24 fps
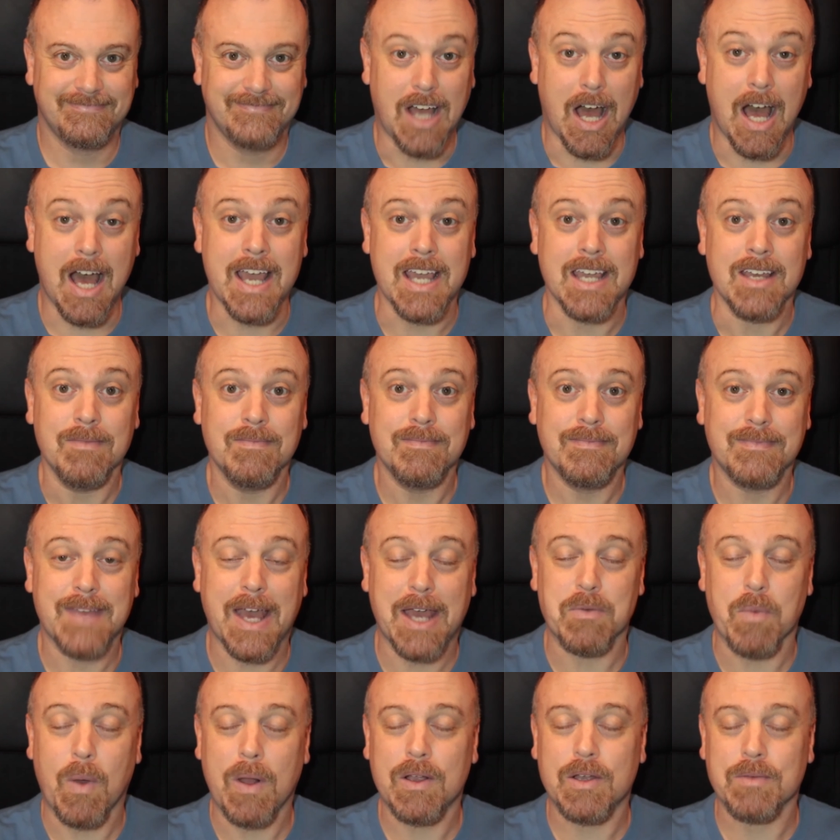Hi,
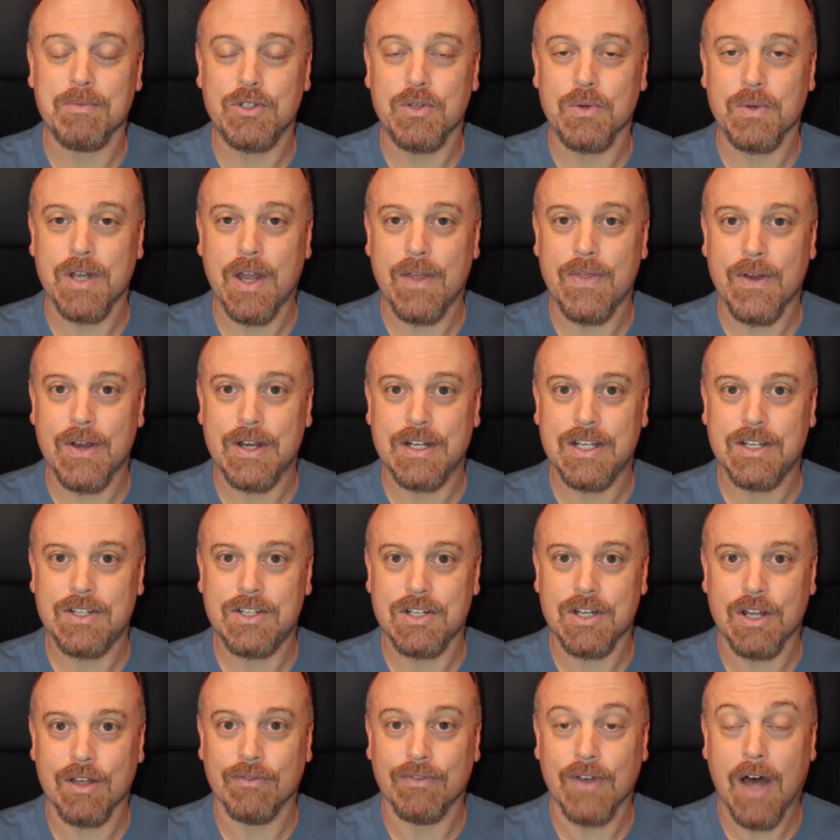and welcome to another
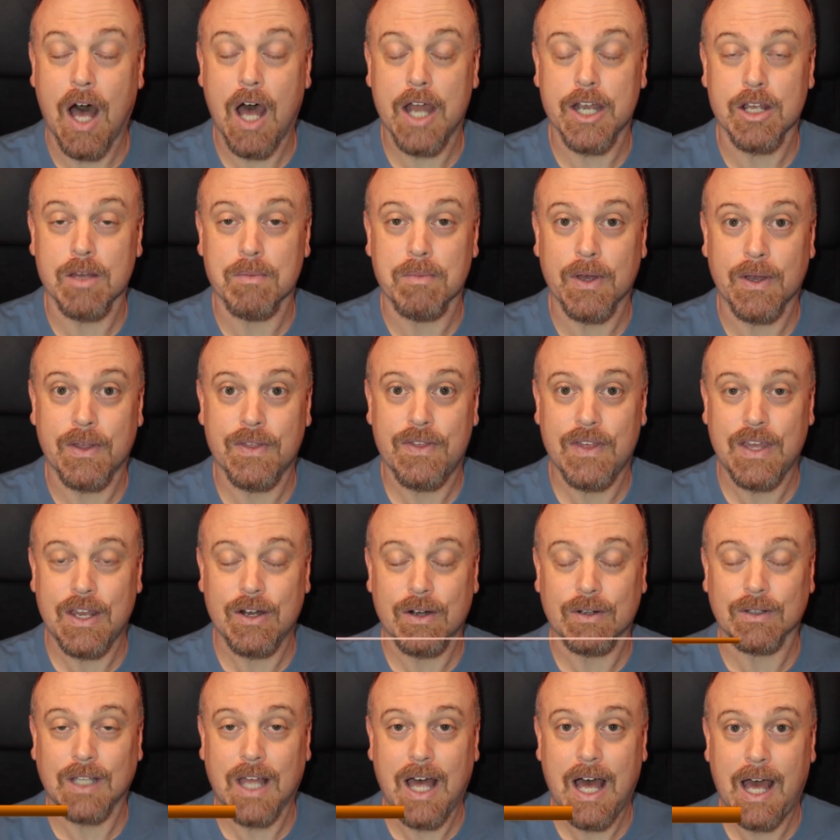edition of Audiobook
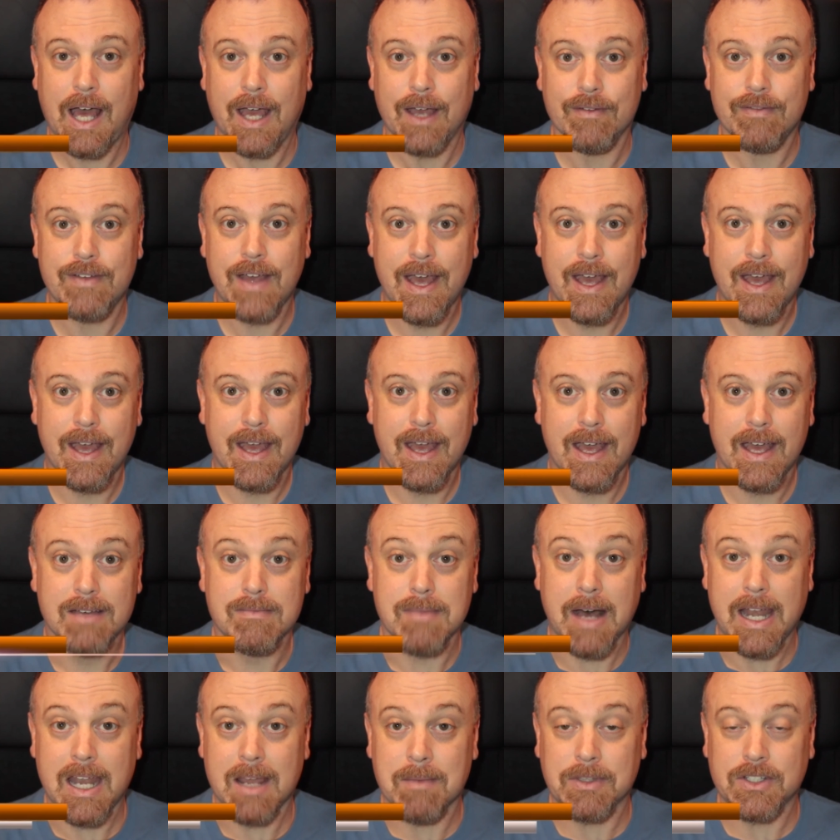Theater Live.
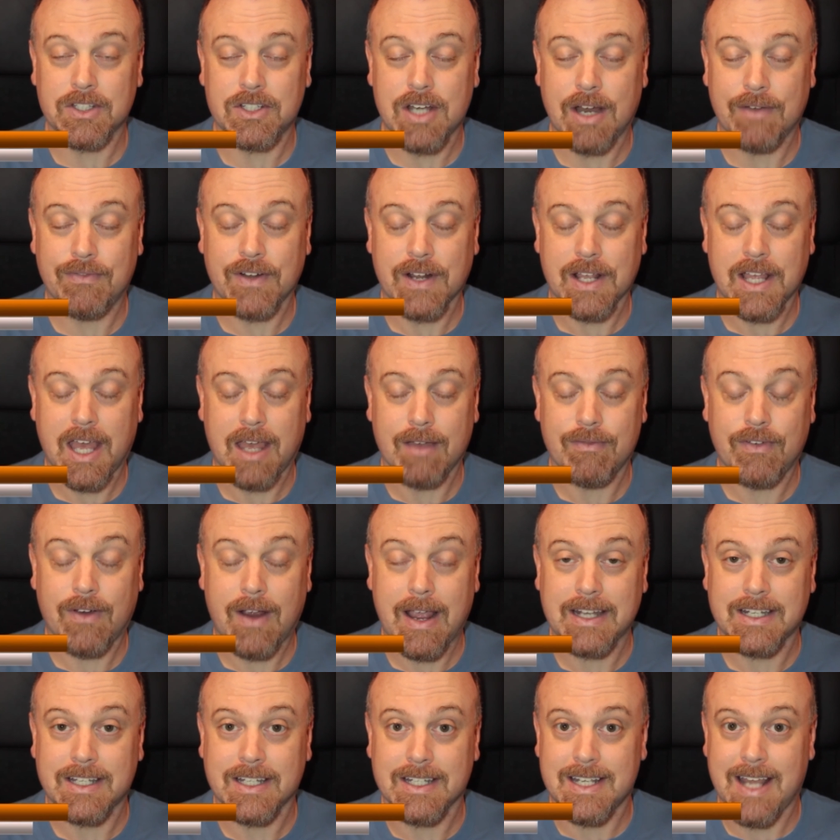My name is Jeffrey Kafer,
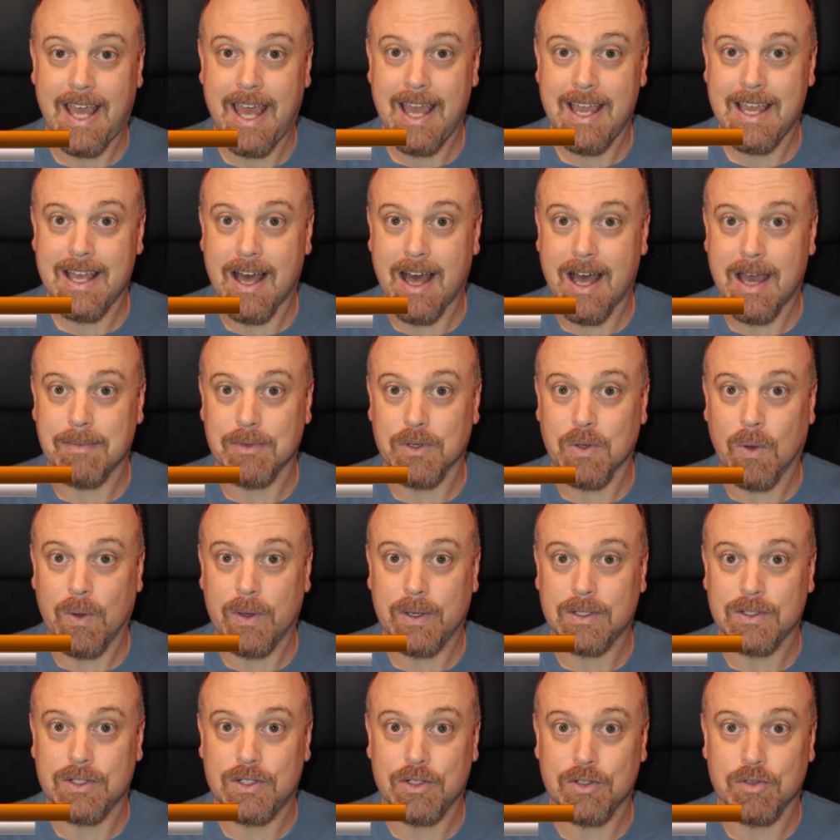and today I'm
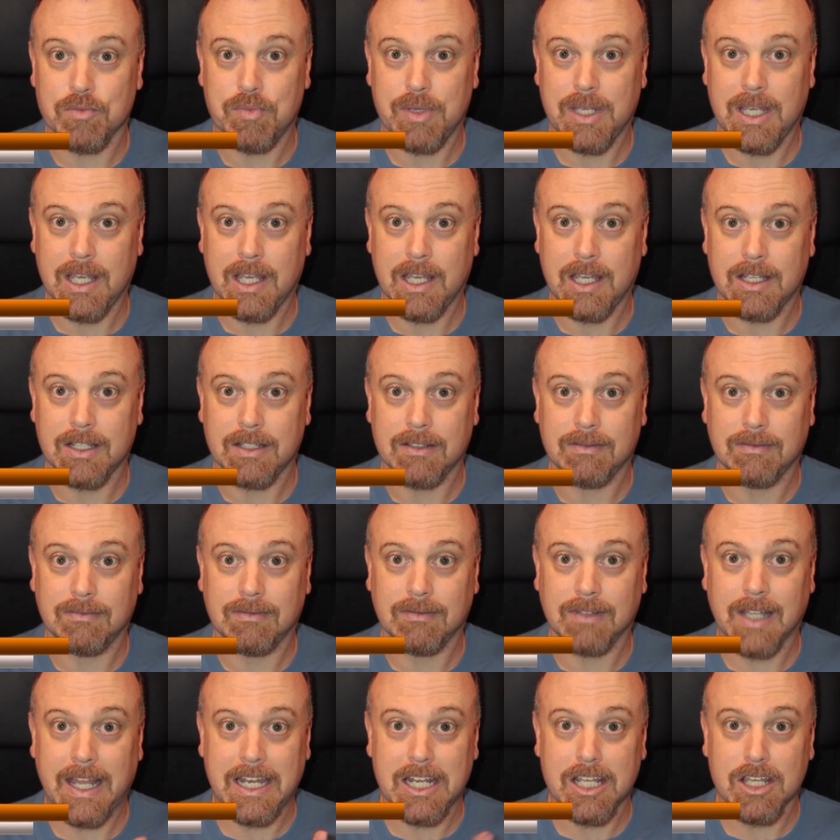going to be
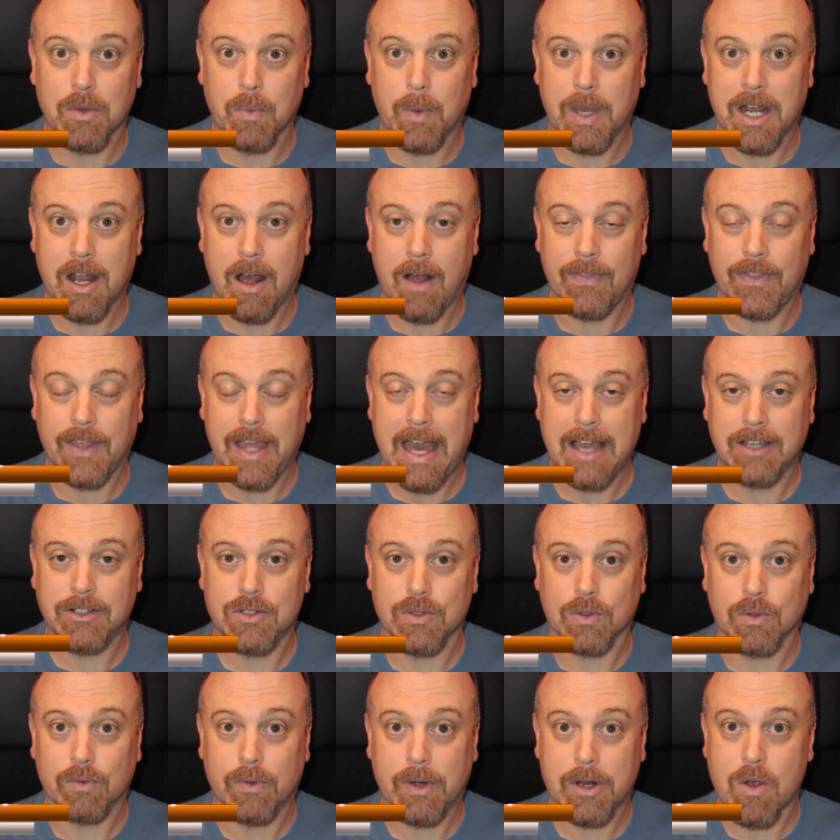letting you in on the
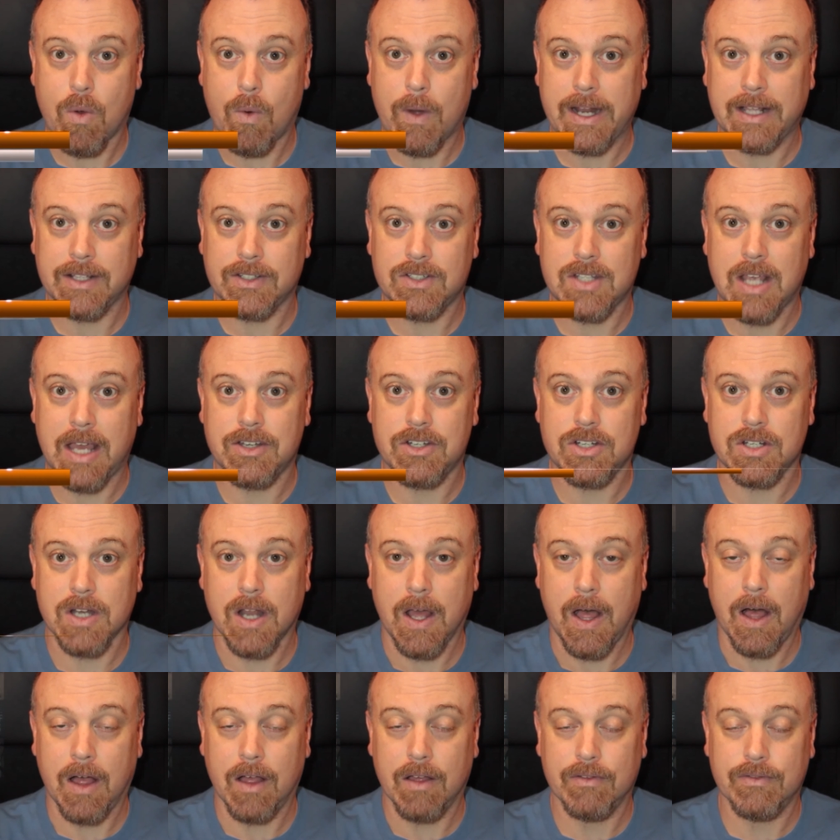actual recording session
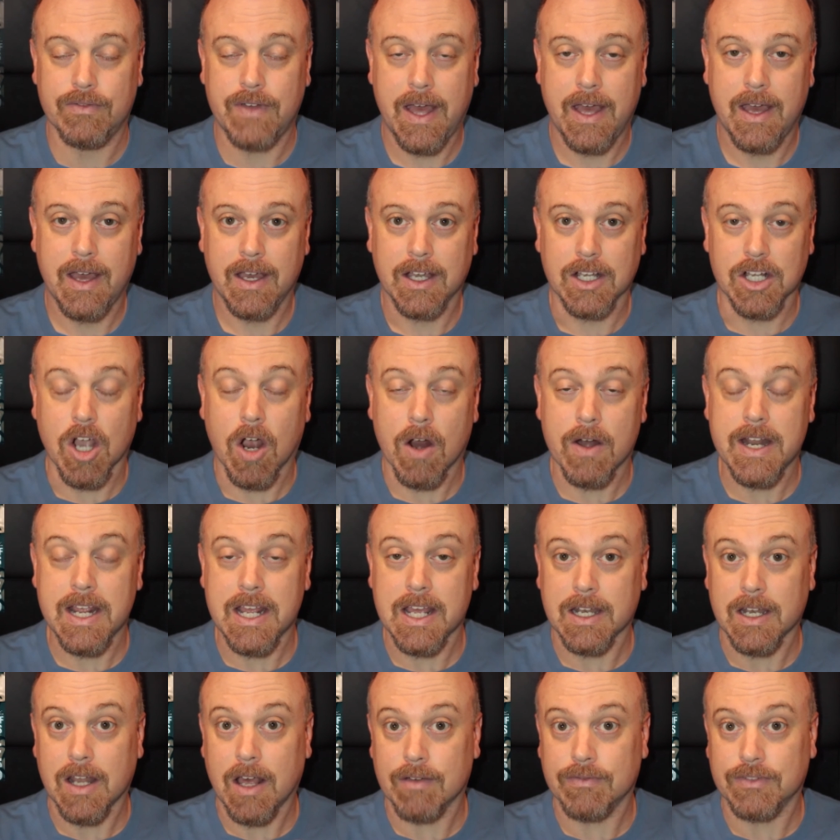of
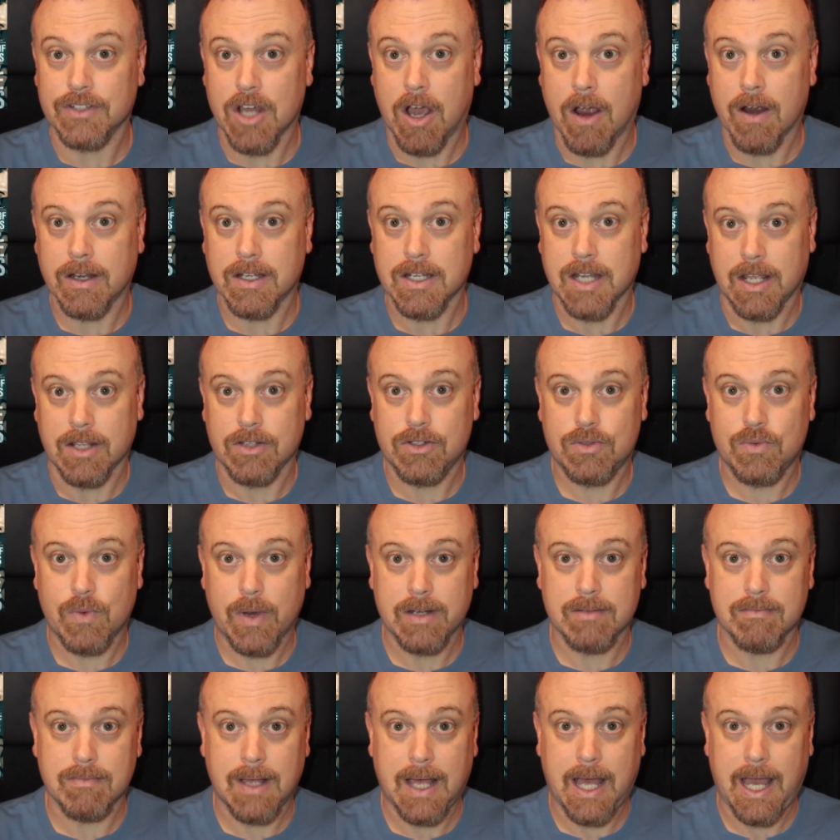Guardian of Darkness,
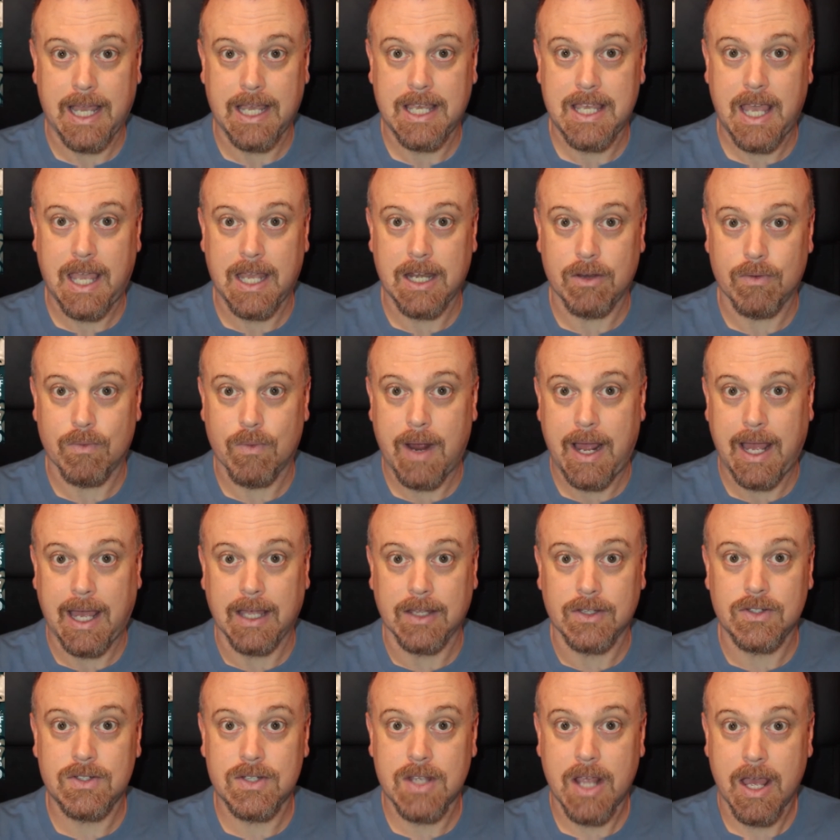written by Katie
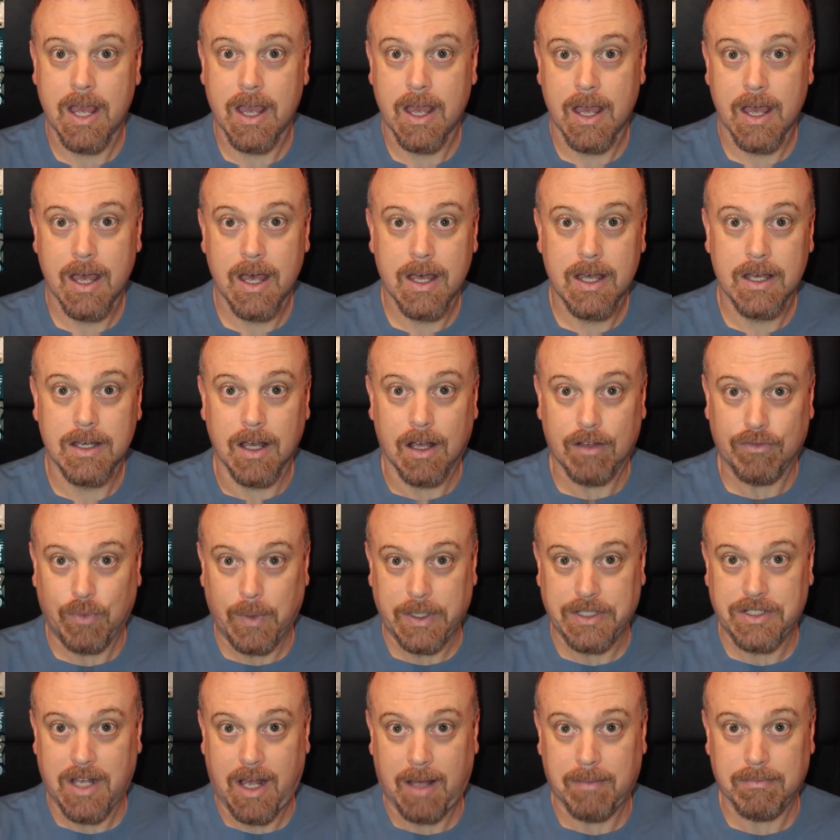Reus, of
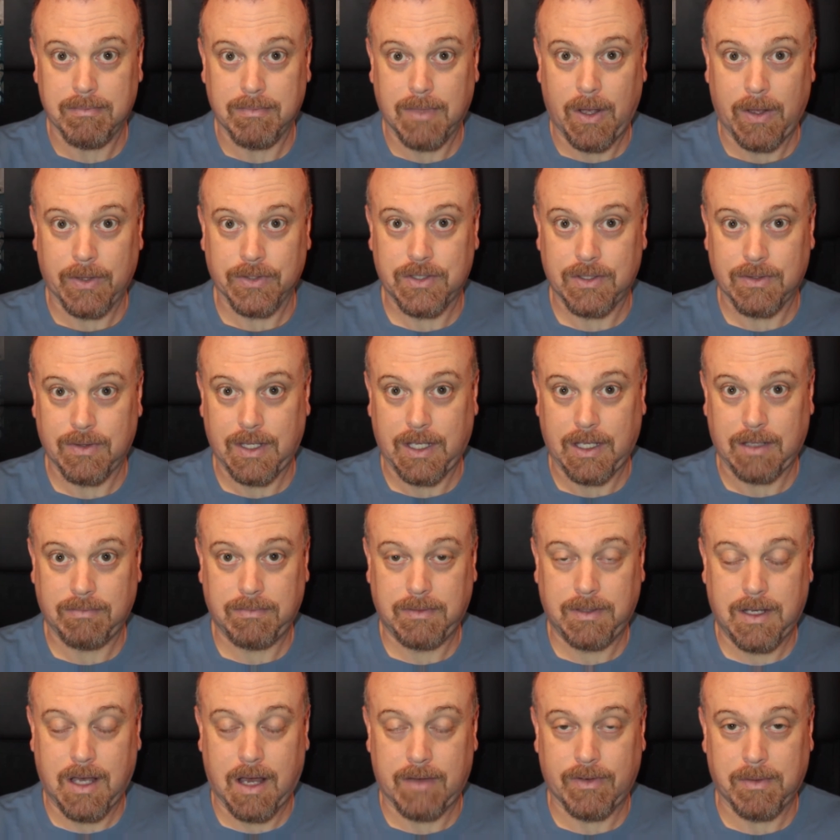which I'm also the
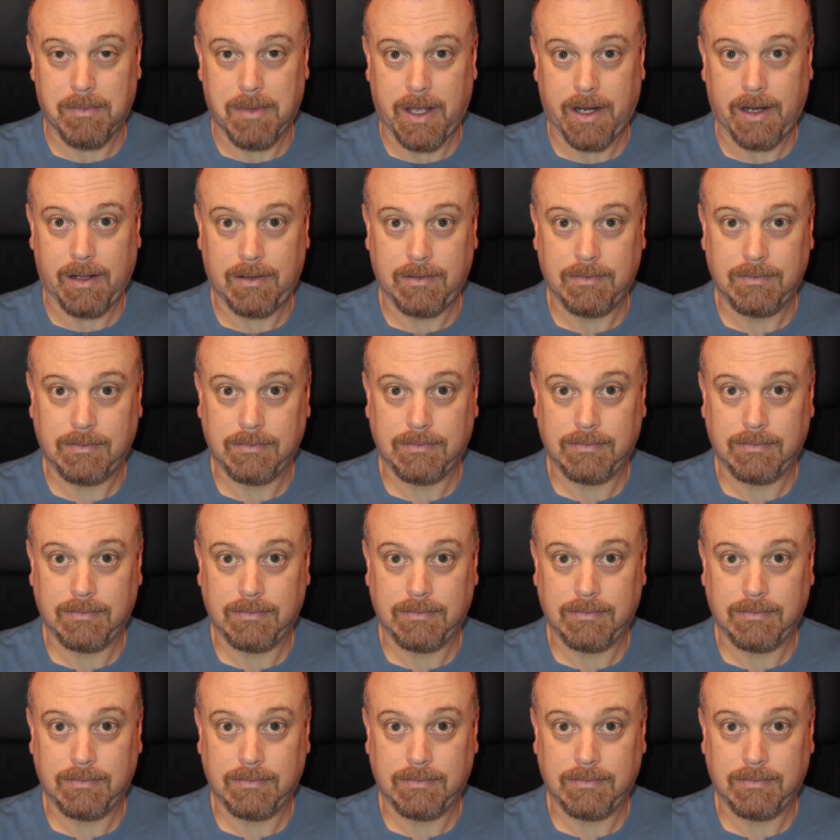cover model.